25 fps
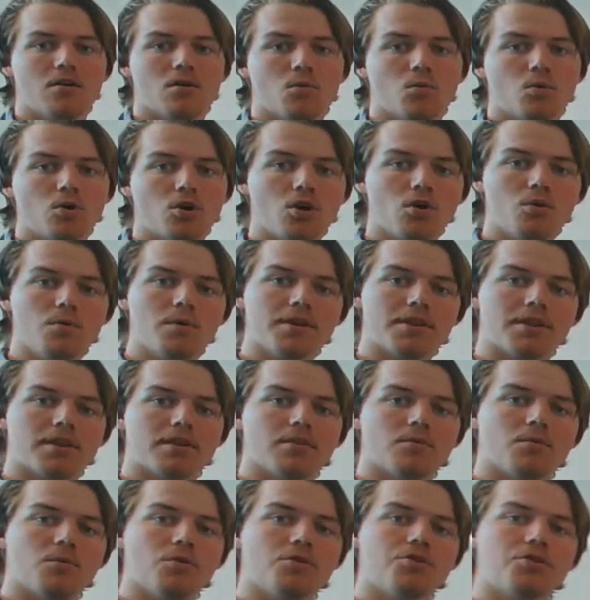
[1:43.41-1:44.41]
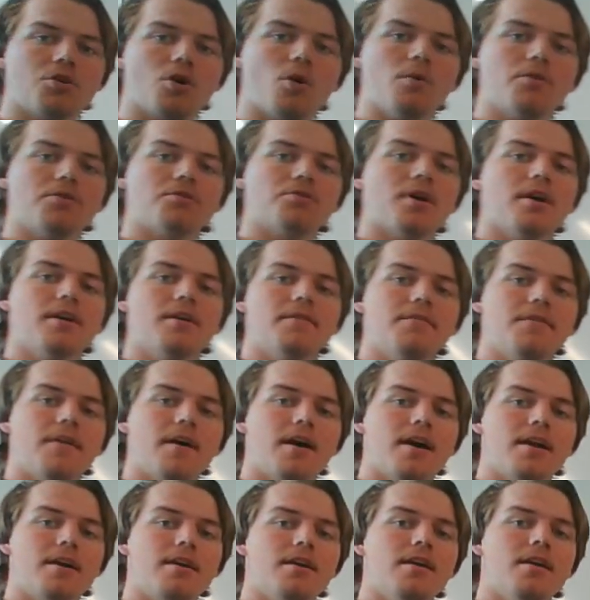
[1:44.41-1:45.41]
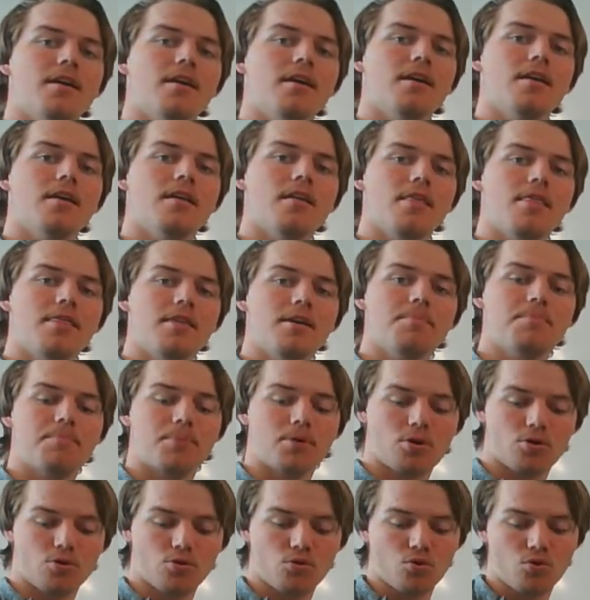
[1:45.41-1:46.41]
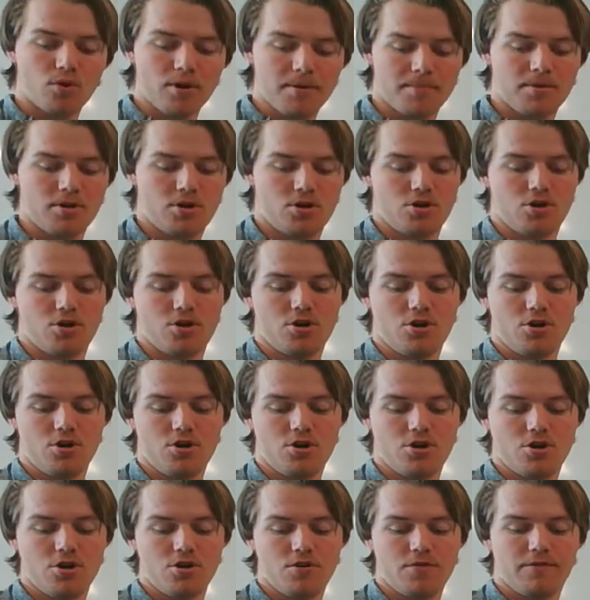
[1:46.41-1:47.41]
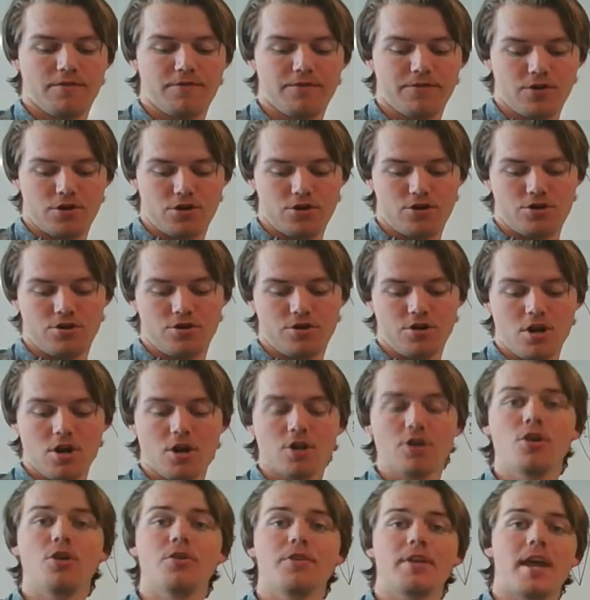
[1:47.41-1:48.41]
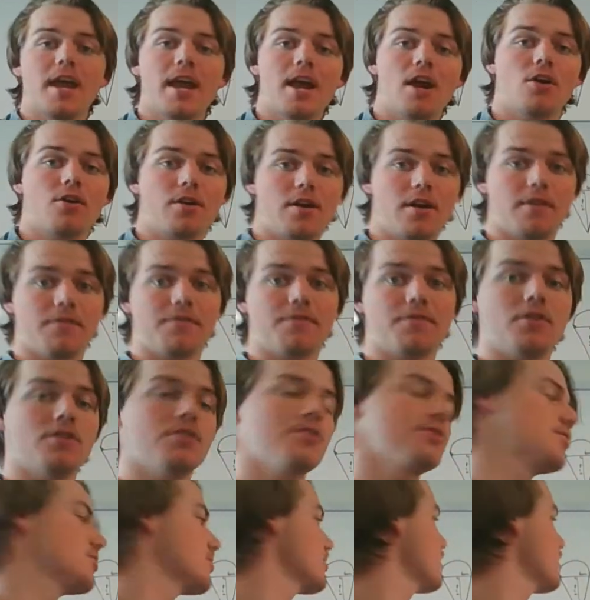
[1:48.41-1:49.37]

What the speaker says: We'll go with trying to find the perimeter first. No, the area first.